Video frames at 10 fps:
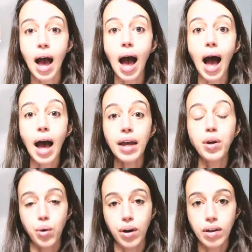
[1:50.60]
I
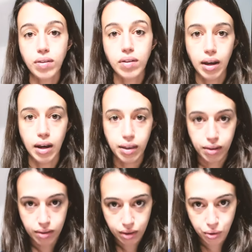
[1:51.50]
noticed, and
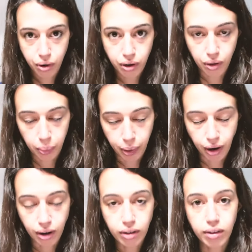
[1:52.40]
this is the critical
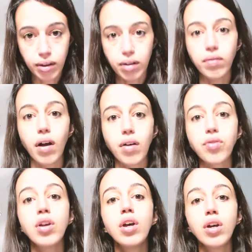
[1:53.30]
part that
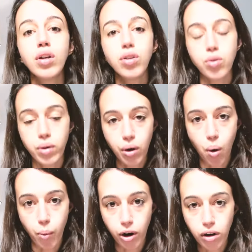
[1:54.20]
involves doing
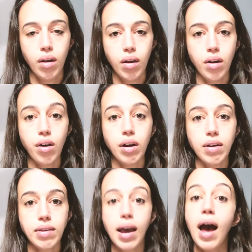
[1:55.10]
homework. You're
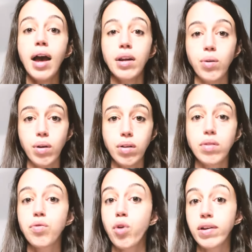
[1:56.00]
going to say, I
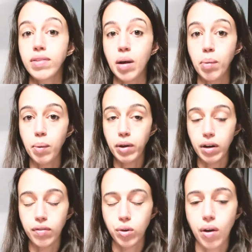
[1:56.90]
noticed, for example, I'm going
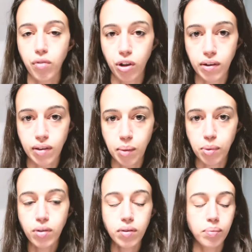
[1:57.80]
to give you several
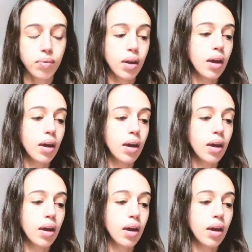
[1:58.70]
examples.